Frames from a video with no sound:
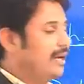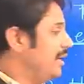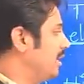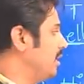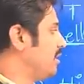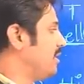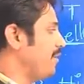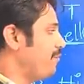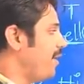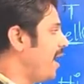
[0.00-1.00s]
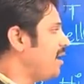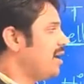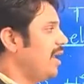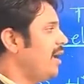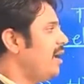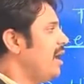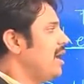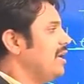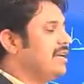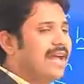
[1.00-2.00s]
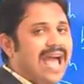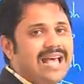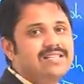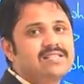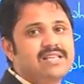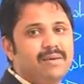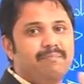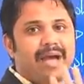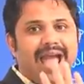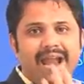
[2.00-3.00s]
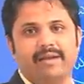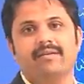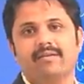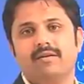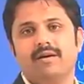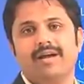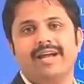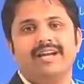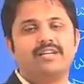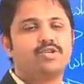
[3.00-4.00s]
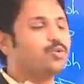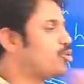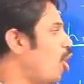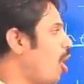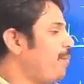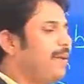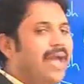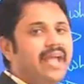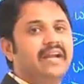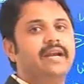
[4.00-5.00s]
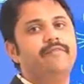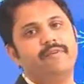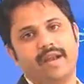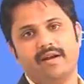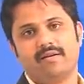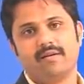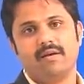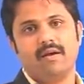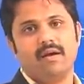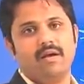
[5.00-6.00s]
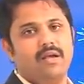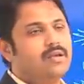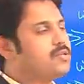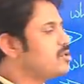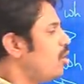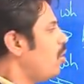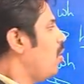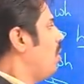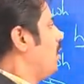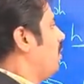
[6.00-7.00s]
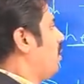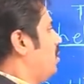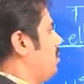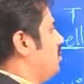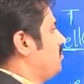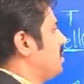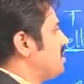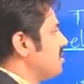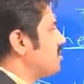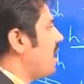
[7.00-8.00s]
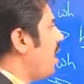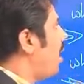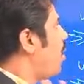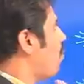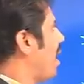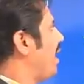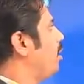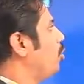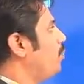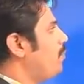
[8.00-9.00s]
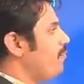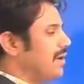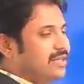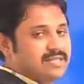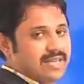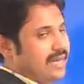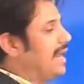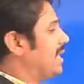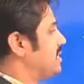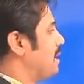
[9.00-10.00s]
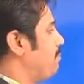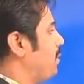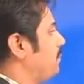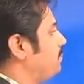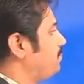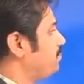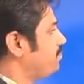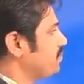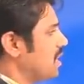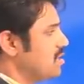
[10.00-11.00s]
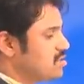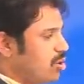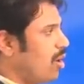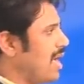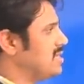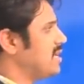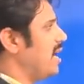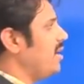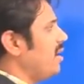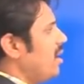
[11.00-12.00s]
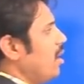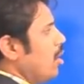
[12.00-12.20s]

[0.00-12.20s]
definitely it has some end. It should not be a indefinite. So this is the while loop for the second example. So I said